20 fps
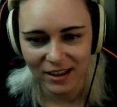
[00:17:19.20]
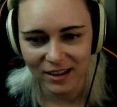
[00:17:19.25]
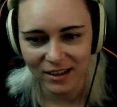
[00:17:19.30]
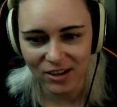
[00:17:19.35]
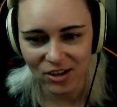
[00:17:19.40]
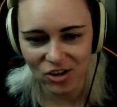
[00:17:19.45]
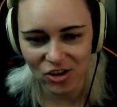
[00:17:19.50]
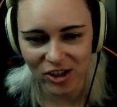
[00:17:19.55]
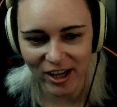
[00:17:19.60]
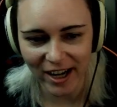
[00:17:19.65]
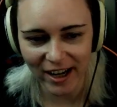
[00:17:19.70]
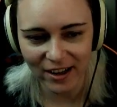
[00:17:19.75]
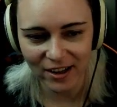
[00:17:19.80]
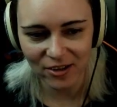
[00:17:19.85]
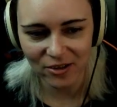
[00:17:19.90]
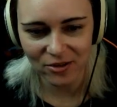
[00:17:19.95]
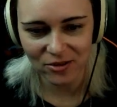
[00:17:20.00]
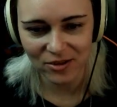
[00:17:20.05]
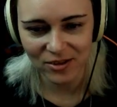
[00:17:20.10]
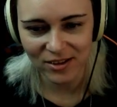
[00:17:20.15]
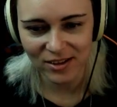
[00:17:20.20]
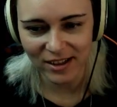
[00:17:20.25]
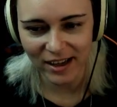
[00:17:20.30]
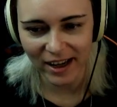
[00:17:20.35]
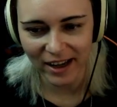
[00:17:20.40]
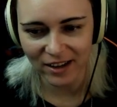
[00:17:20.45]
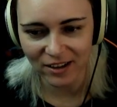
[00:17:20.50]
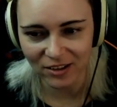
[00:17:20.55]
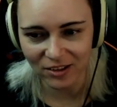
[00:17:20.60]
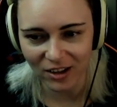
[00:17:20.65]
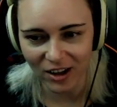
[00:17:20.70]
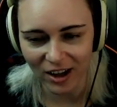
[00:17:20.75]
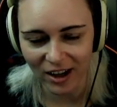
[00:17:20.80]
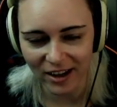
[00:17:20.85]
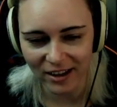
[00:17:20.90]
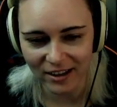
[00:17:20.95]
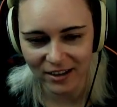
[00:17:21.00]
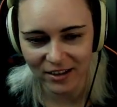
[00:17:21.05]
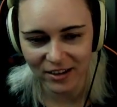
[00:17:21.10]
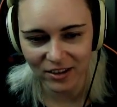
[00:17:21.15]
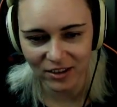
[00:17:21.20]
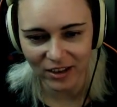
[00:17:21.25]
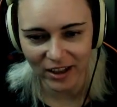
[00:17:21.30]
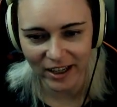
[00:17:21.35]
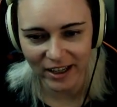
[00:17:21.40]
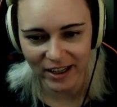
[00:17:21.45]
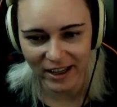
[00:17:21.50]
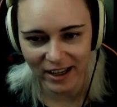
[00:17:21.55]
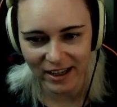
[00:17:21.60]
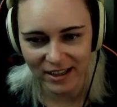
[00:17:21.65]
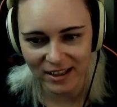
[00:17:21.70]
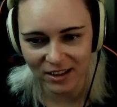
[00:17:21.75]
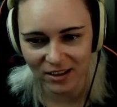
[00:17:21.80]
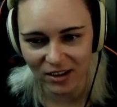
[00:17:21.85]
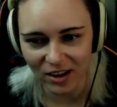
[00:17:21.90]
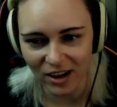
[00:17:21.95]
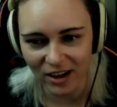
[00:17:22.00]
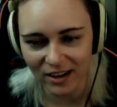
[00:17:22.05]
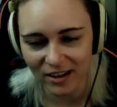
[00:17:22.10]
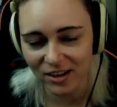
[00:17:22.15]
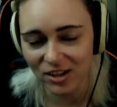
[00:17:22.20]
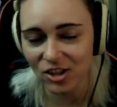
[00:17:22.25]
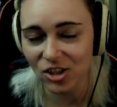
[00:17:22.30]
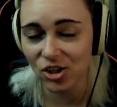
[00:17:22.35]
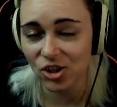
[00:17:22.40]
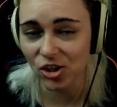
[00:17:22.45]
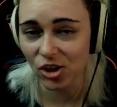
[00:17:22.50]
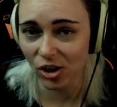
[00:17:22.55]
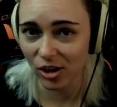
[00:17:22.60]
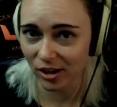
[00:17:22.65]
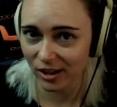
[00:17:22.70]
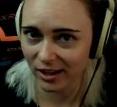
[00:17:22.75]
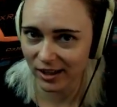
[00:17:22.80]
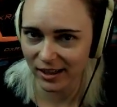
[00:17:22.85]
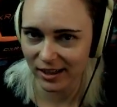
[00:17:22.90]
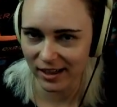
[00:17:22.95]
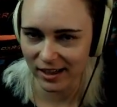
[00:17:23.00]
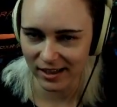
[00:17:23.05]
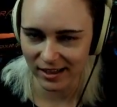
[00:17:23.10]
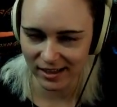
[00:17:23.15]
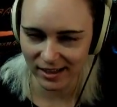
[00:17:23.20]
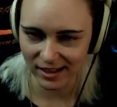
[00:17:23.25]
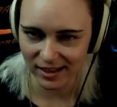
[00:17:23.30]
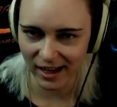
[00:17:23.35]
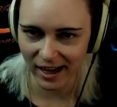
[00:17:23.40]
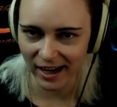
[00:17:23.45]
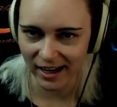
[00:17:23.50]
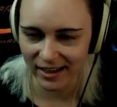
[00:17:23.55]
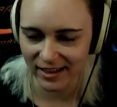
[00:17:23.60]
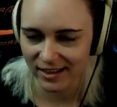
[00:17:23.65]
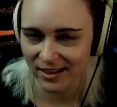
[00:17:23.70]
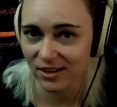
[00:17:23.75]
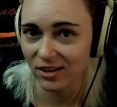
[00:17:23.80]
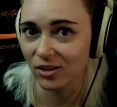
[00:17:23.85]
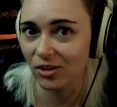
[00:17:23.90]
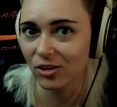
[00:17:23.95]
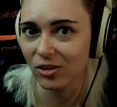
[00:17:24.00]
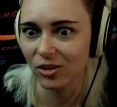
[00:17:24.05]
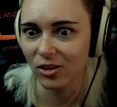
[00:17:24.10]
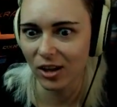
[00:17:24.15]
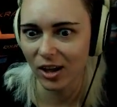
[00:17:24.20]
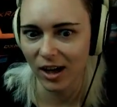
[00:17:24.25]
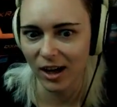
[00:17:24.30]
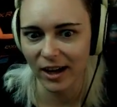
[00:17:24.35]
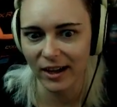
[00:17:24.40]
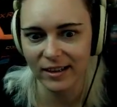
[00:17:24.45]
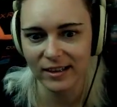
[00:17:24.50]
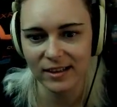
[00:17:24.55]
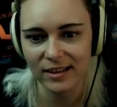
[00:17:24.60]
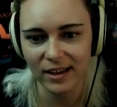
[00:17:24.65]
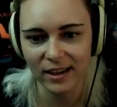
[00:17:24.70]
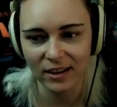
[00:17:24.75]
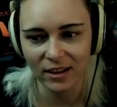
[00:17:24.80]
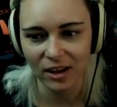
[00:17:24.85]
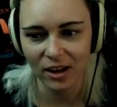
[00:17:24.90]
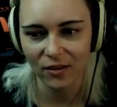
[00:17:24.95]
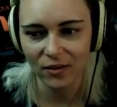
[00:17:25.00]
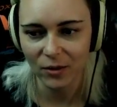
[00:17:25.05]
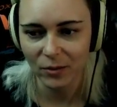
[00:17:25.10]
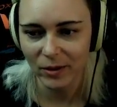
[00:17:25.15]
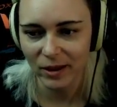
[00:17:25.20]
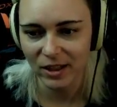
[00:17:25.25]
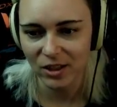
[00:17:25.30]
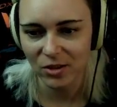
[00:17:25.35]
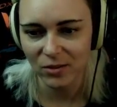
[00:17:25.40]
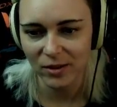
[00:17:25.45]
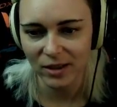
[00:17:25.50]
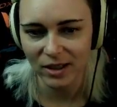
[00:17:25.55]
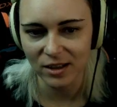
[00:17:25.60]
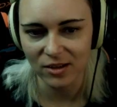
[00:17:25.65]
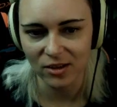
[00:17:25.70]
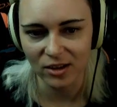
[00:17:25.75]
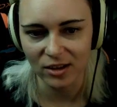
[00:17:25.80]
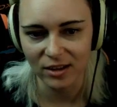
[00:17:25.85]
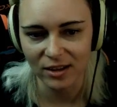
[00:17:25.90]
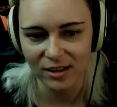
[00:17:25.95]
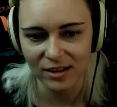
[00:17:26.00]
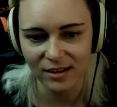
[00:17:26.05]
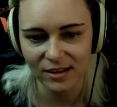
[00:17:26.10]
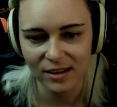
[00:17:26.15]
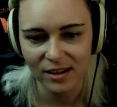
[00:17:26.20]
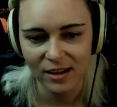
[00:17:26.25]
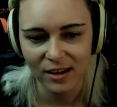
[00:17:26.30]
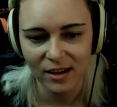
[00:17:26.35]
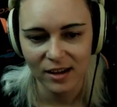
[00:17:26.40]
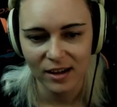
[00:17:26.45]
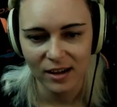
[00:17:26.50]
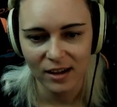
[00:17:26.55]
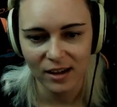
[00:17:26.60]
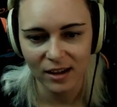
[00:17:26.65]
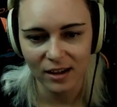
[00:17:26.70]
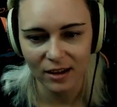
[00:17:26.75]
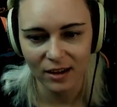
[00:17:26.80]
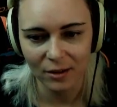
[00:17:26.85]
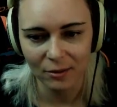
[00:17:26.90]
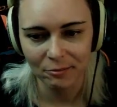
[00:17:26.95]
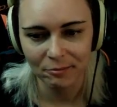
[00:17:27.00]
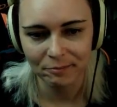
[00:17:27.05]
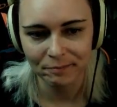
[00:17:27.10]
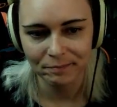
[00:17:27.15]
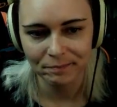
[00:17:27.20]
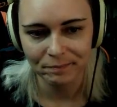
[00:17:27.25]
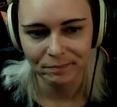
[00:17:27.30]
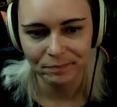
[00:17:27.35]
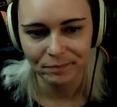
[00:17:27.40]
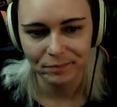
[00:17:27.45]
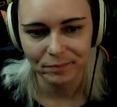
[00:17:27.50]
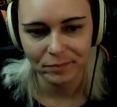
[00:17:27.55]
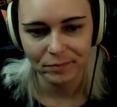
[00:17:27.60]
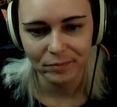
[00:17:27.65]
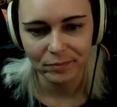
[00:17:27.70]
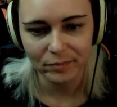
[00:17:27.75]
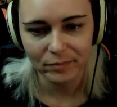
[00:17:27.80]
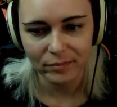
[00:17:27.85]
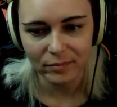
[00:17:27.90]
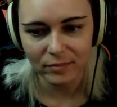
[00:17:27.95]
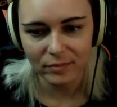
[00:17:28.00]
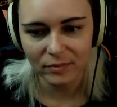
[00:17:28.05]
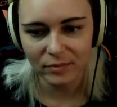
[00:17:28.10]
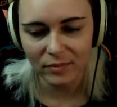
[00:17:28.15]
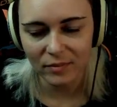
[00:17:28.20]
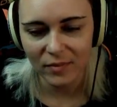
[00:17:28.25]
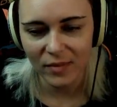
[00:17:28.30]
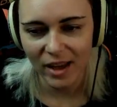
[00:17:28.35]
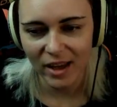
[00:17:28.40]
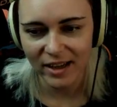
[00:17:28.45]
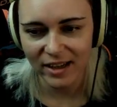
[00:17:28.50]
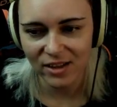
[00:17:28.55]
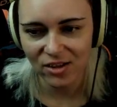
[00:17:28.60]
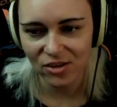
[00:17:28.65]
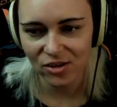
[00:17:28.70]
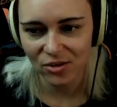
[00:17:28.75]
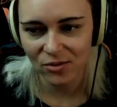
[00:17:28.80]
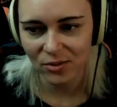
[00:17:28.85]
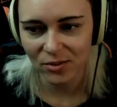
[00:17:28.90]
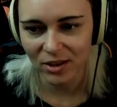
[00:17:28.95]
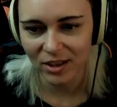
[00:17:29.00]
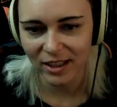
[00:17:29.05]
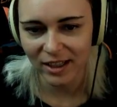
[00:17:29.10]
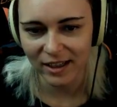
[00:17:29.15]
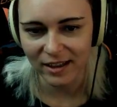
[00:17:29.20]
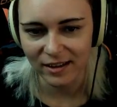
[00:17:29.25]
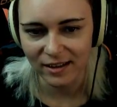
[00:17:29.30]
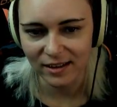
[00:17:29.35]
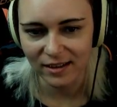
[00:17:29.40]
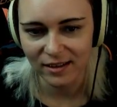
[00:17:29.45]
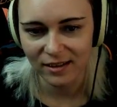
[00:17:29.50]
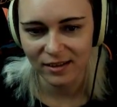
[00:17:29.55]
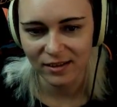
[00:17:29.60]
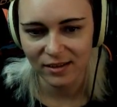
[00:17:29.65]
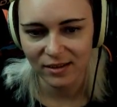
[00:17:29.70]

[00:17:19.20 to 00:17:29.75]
shadows add a lot. The light adds a lot. The darkness adds a lot. I love that we can tweak the darkness. And it's just really nice.